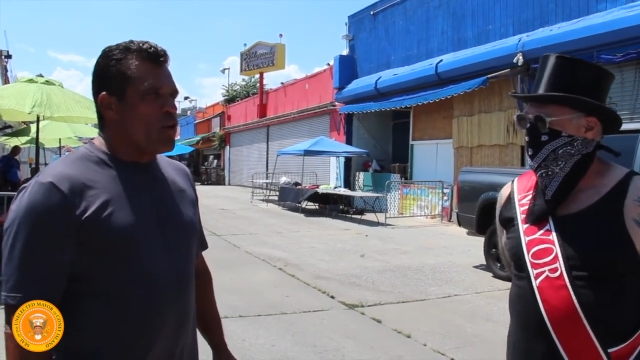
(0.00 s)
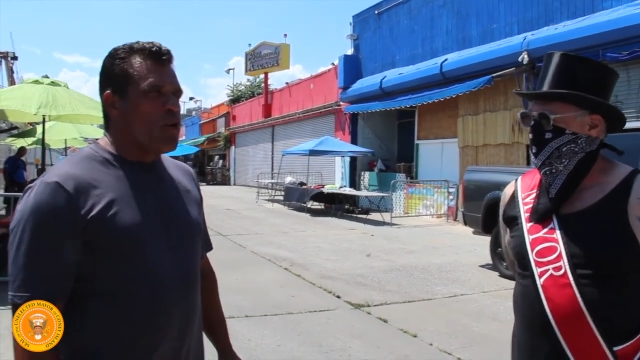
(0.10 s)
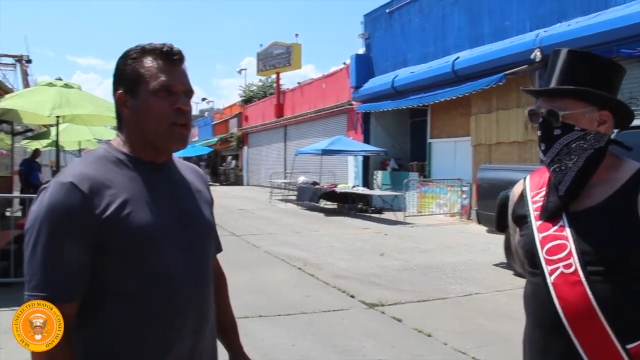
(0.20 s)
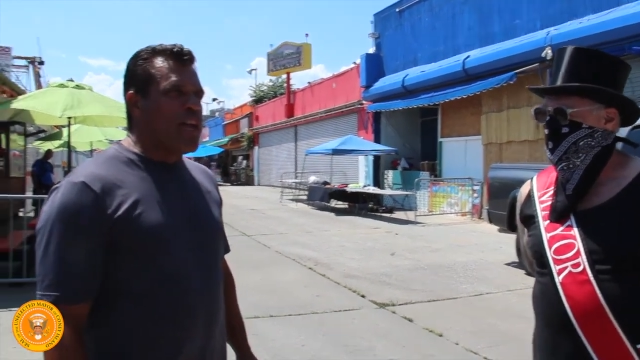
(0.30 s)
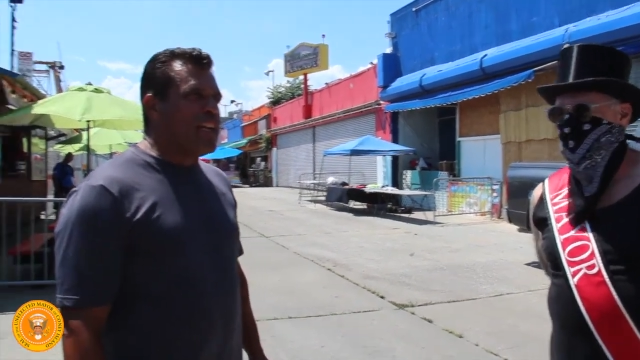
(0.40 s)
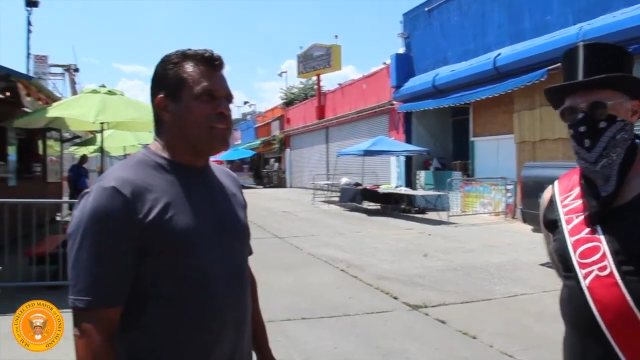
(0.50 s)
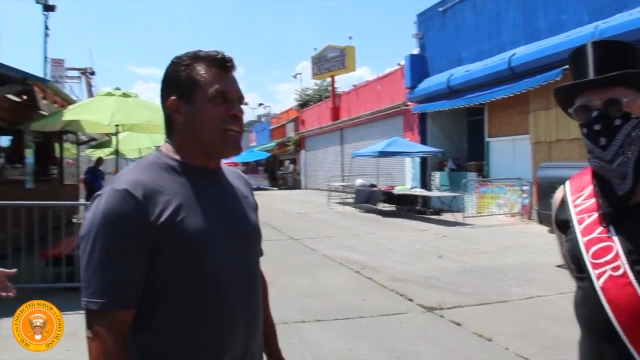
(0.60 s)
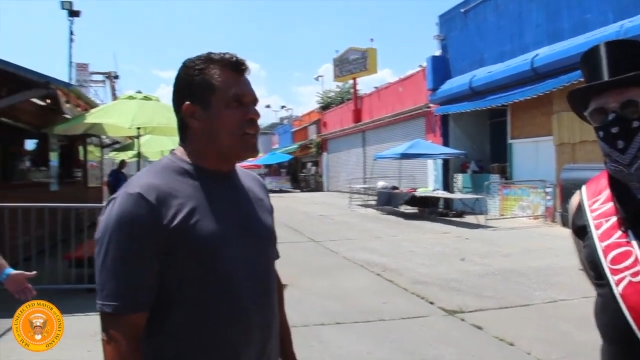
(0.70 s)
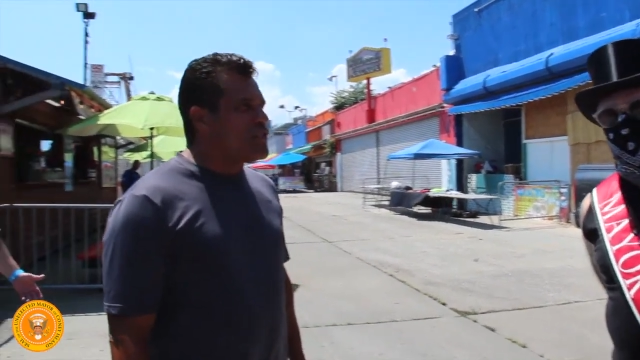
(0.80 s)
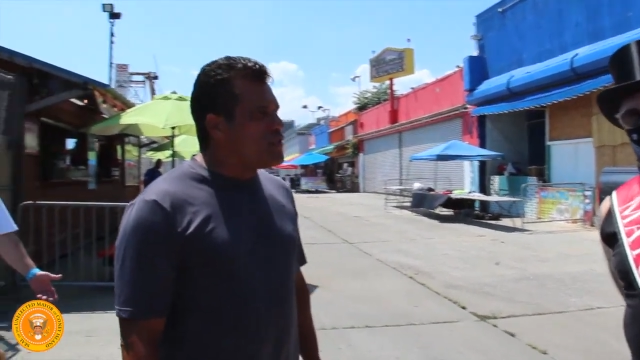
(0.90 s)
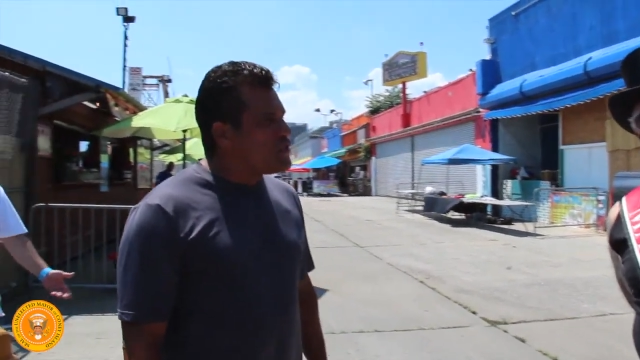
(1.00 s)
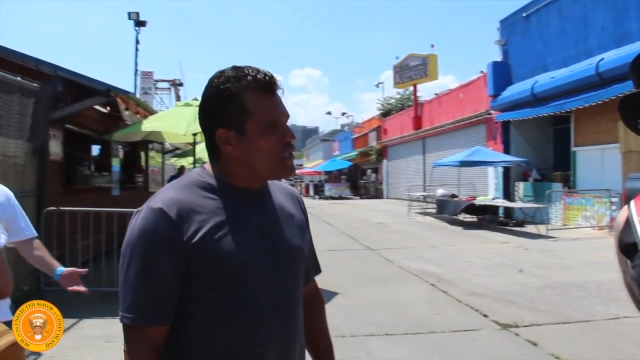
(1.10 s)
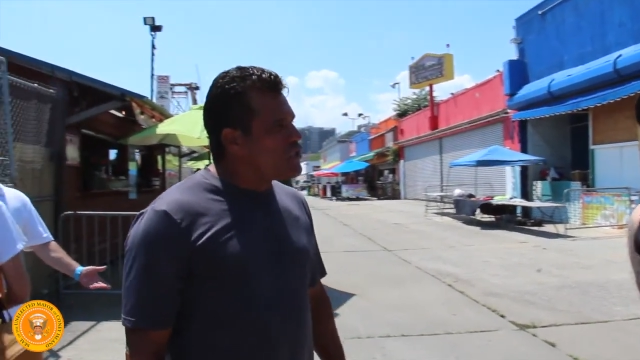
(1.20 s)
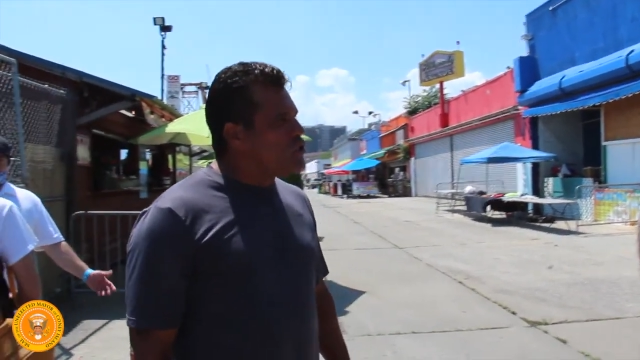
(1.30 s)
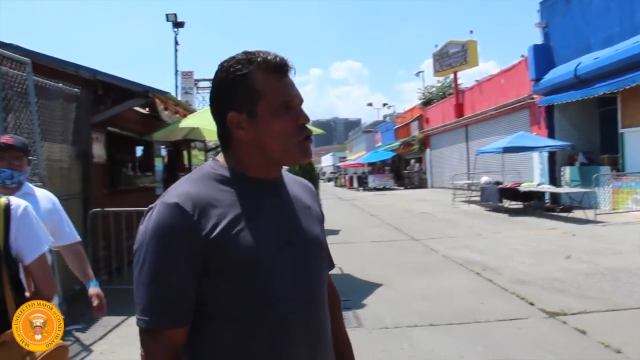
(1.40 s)
Oh, Coney Island Dancers is
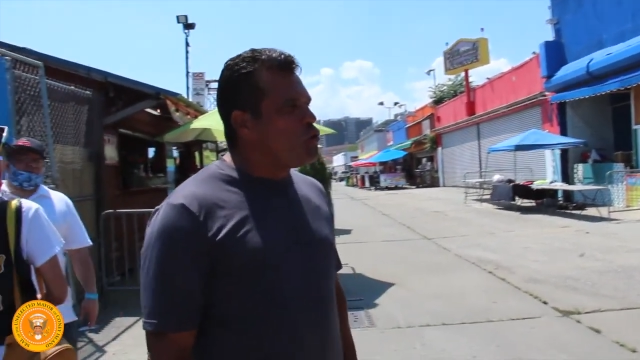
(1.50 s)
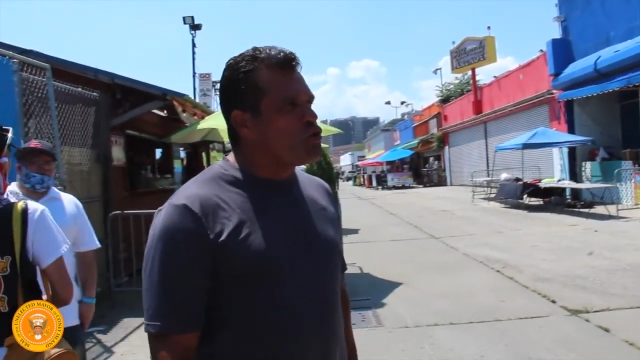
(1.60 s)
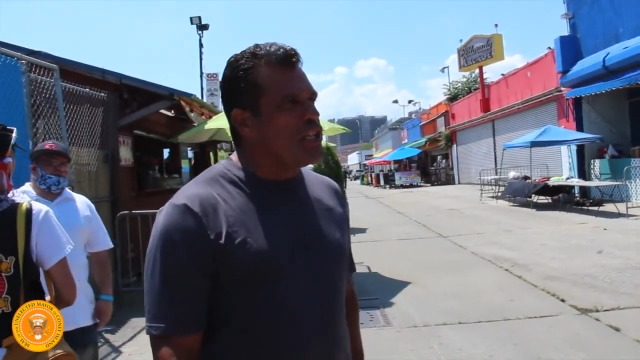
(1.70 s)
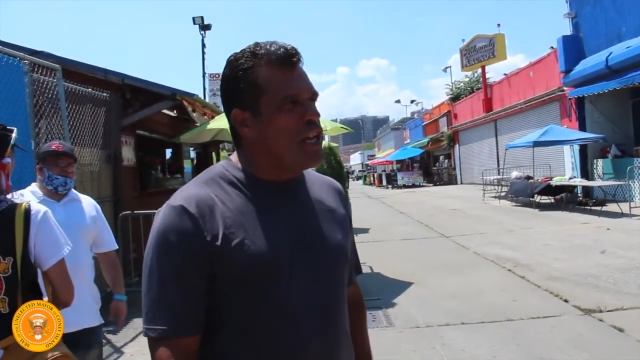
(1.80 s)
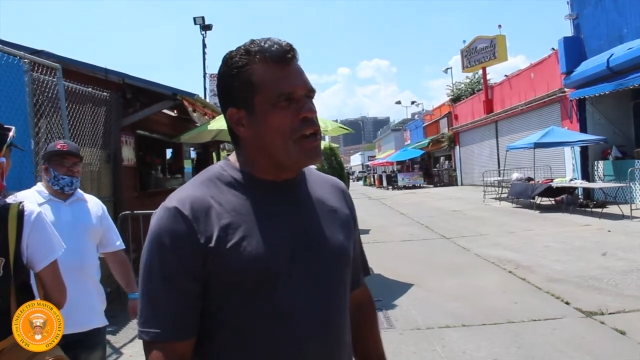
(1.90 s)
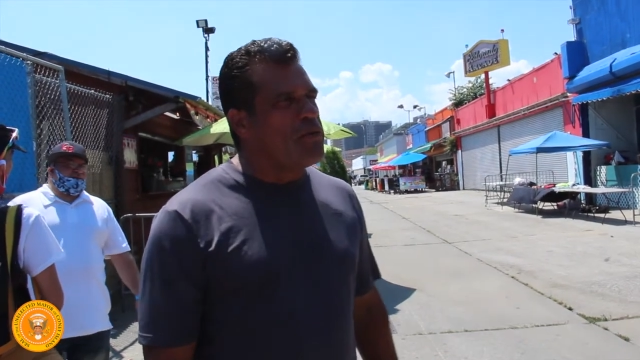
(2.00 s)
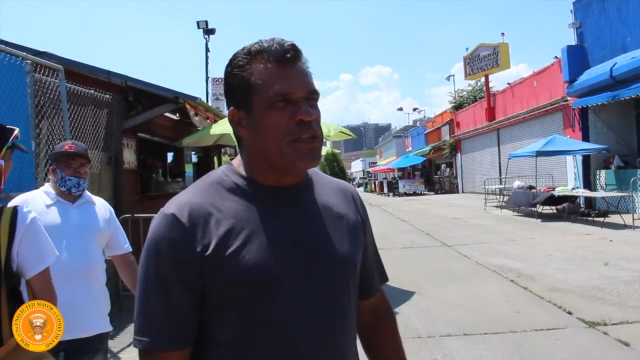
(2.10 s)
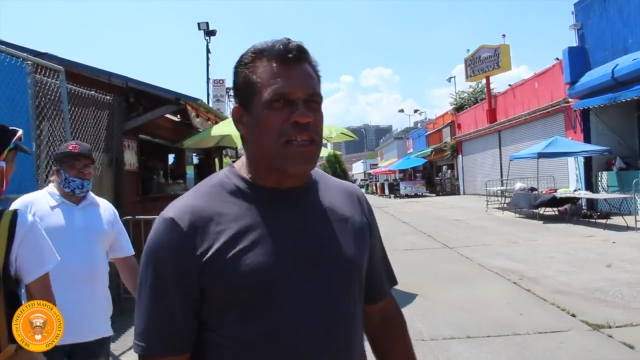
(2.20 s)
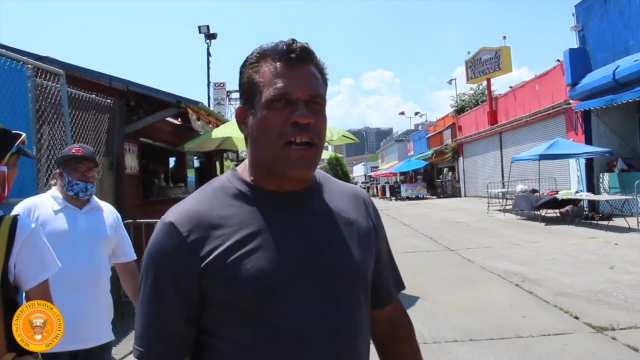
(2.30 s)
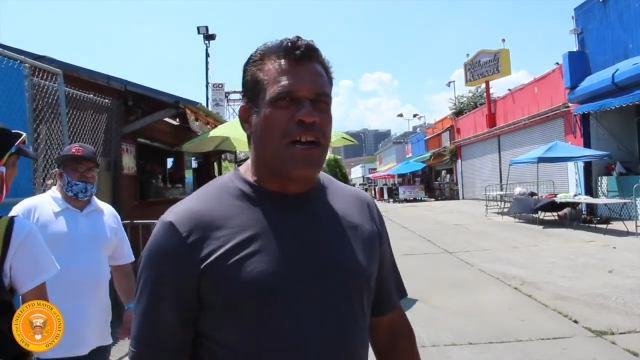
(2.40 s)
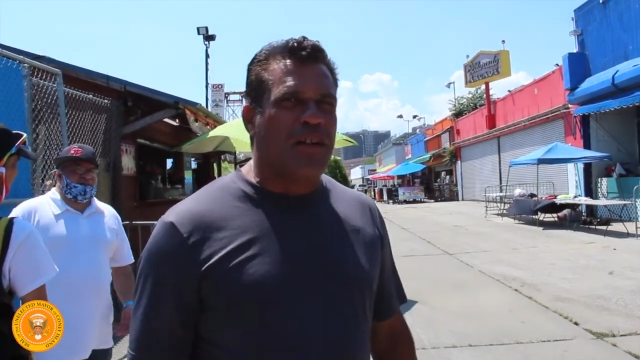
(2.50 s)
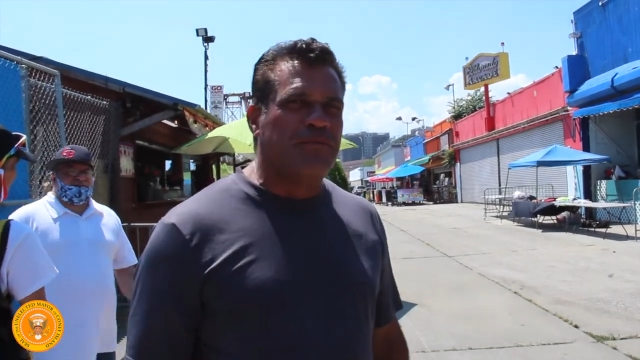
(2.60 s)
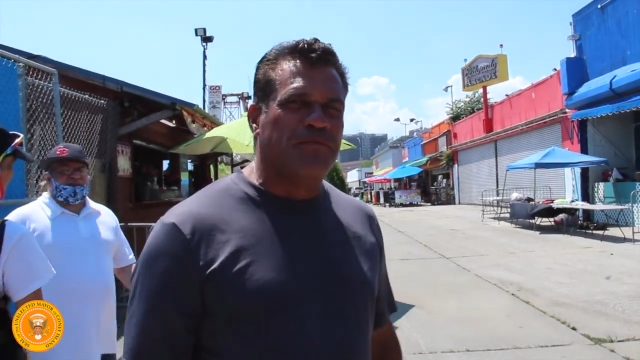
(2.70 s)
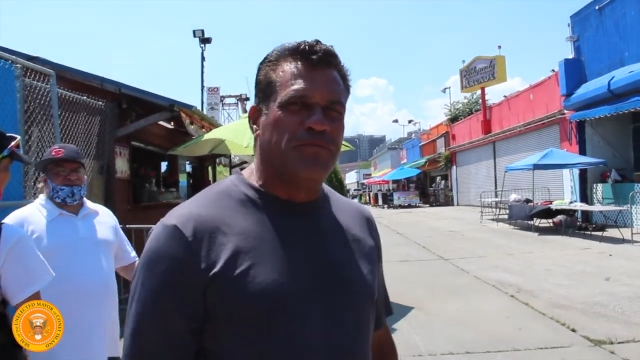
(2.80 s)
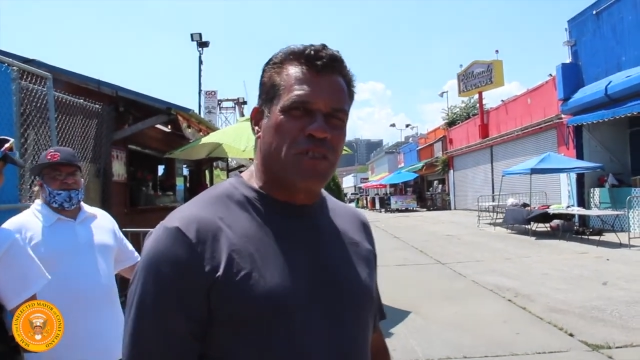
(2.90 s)
an institution here in
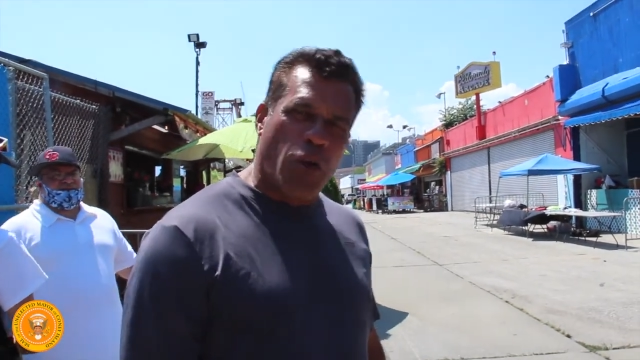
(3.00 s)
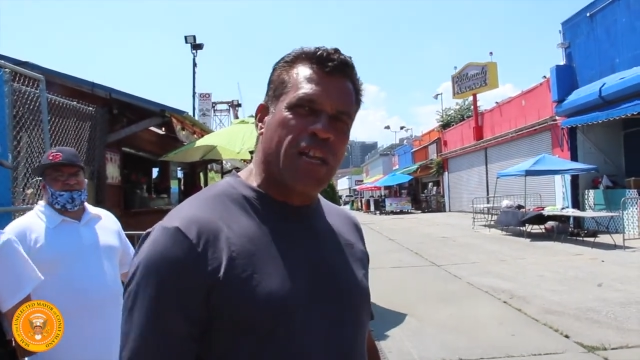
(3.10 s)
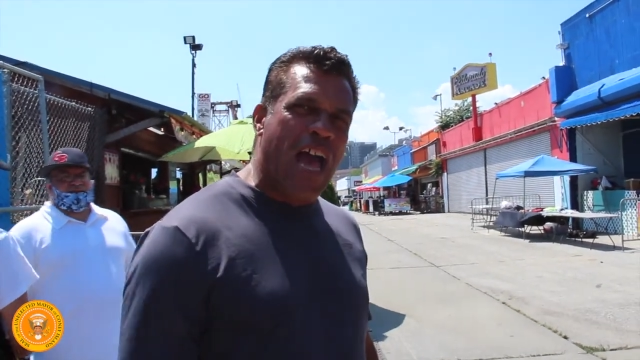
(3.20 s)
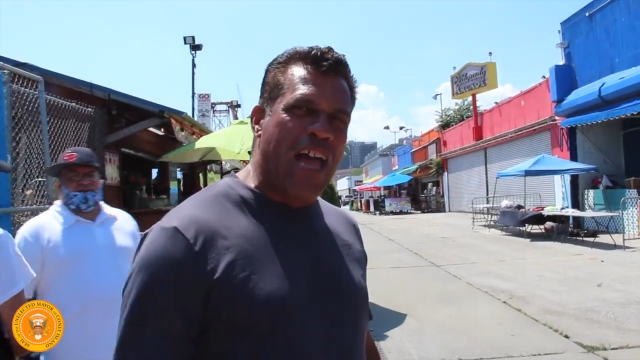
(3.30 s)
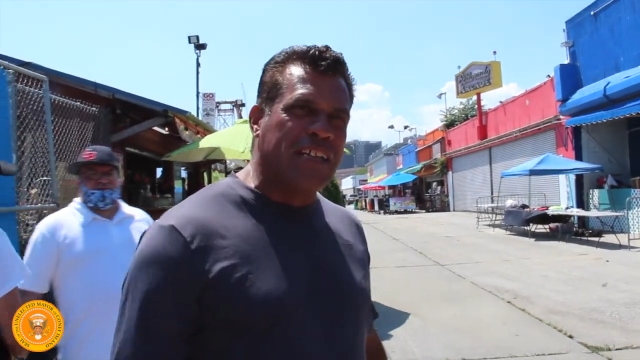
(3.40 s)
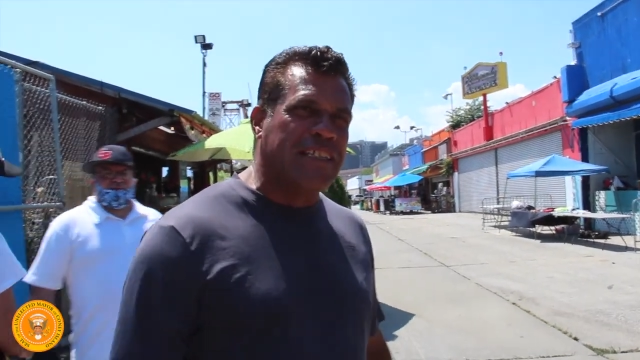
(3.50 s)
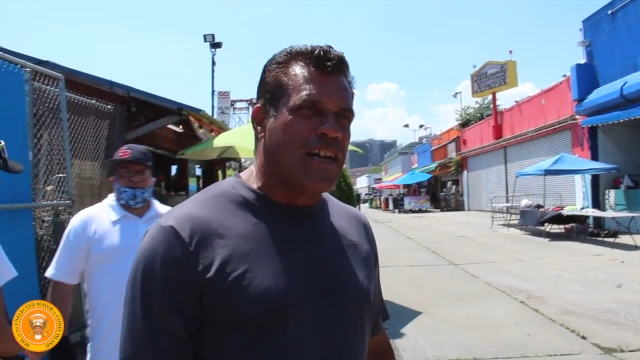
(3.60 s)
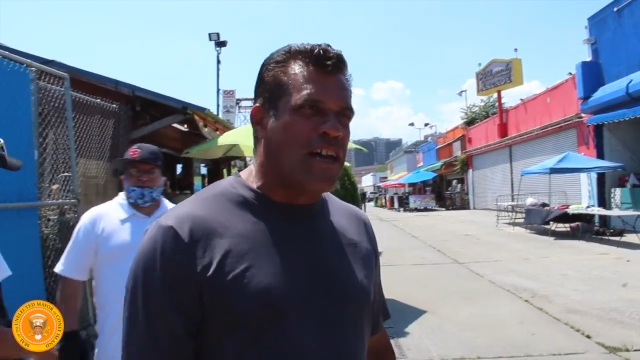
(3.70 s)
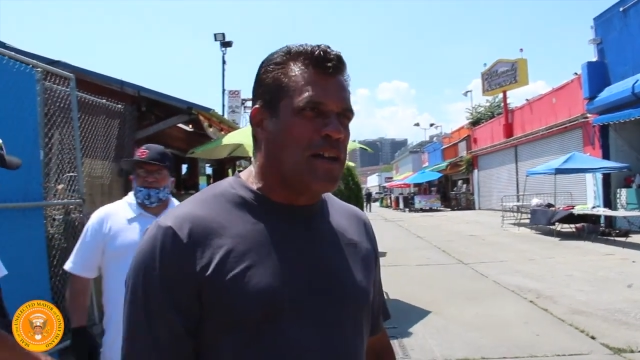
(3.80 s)
Coney Island.